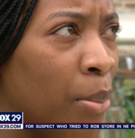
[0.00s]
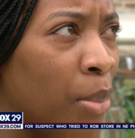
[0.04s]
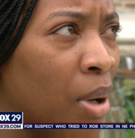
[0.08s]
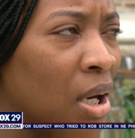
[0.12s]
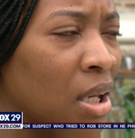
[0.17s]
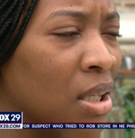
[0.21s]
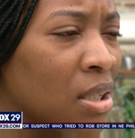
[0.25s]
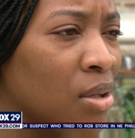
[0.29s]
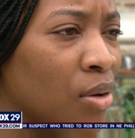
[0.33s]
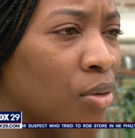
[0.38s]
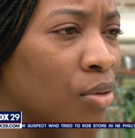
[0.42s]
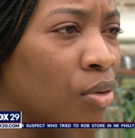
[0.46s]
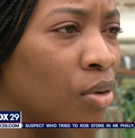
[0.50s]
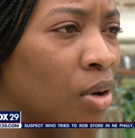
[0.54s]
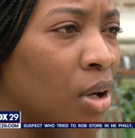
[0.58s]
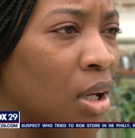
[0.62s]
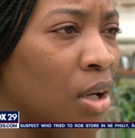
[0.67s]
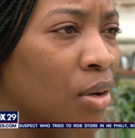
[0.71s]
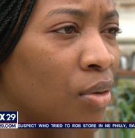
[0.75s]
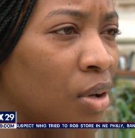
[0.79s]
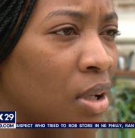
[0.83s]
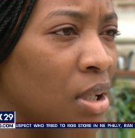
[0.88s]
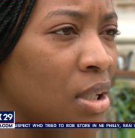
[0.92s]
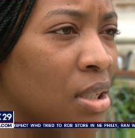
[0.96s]
But it's a
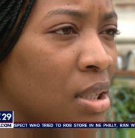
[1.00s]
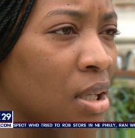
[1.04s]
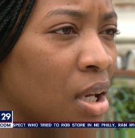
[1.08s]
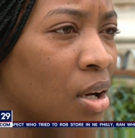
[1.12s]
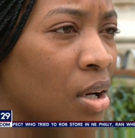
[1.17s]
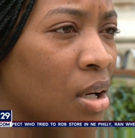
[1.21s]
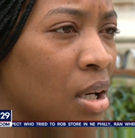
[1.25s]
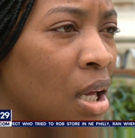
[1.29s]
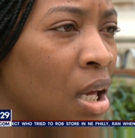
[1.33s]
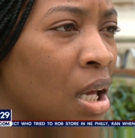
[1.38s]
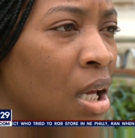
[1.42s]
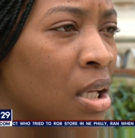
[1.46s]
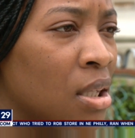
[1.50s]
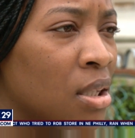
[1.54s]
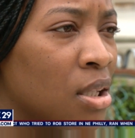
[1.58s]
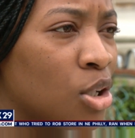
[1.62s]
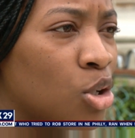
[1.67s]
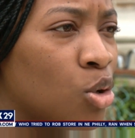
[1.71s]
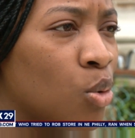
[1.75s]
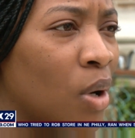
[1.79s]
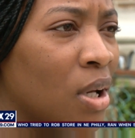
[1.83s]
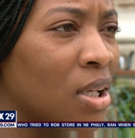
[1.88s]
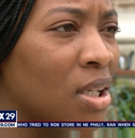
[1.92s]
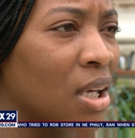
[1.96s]
really, really scary
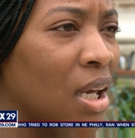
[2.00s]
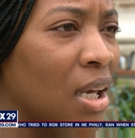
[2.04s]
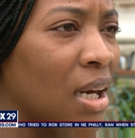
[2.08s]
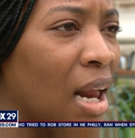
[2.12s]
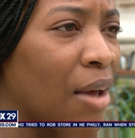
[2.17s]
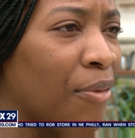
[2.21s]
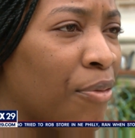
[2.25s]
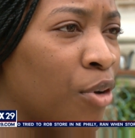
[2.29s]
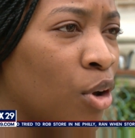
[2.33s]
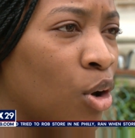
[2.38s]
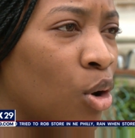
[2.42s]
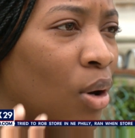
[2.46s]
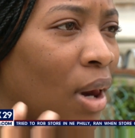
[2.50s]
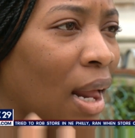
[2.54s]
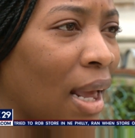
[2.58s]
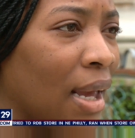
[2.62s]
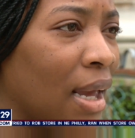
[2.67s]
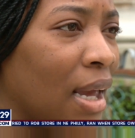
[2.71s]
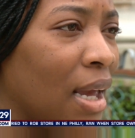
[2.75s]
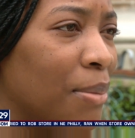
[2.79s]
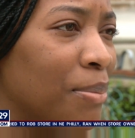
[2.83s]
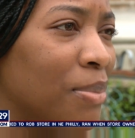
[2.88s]
situation, and I feel like